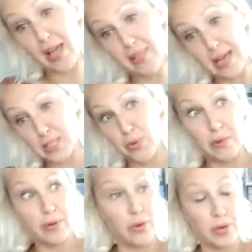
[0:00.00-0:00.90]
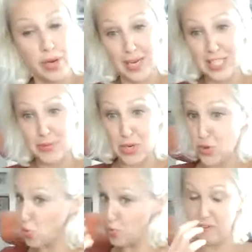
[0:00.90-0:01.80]
That's what I would call enlightenment. You
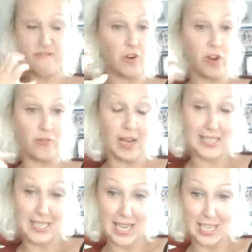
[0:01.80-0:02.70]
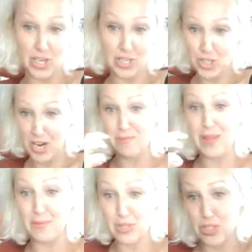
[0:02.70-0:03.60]
will be full of light at that juncture and be
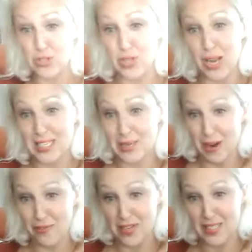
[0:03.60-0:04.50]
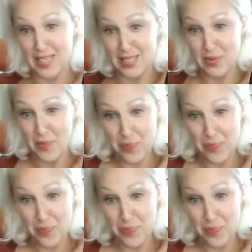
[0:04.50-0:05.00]
able to use light to manifest things.